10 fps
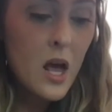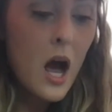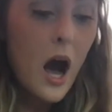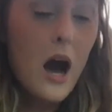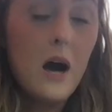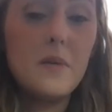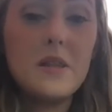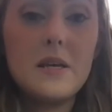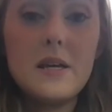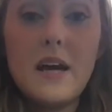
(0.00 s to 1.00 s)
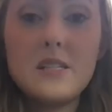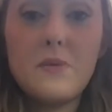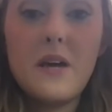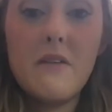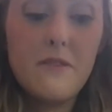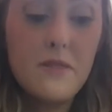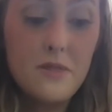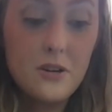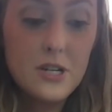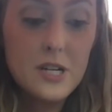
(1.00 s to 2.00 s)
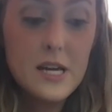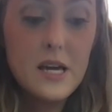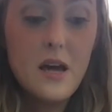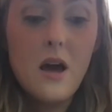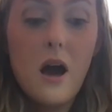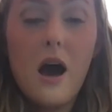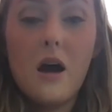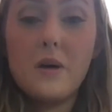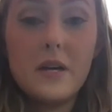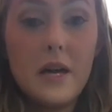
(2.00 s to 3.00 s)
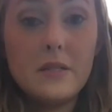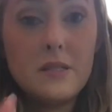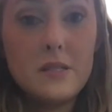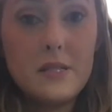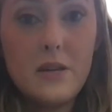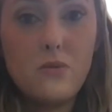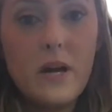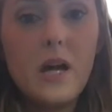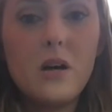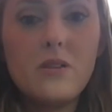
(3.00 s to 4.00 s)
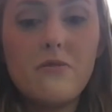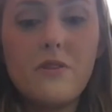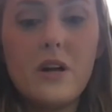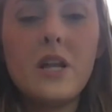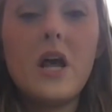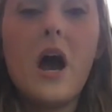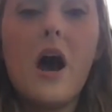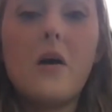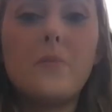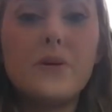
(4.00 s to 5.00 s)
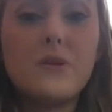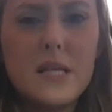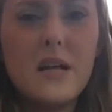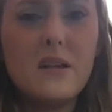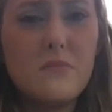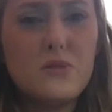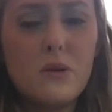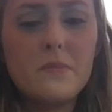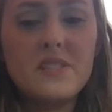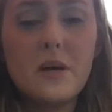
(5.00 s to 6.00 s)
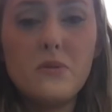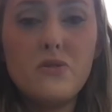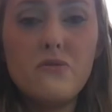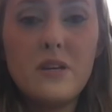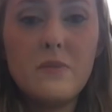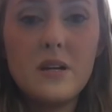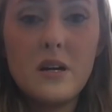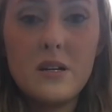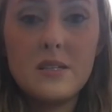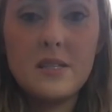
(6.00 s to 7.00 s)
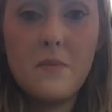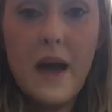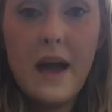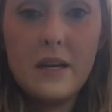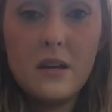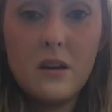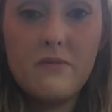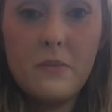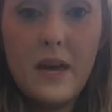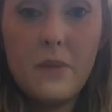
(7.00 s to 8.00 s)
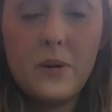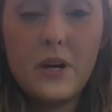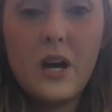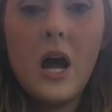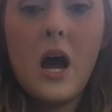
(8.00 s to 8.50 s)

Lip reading: The SPF 30, again, stayed white on the front, but you could tell it absorbed some UV because the backing of the paper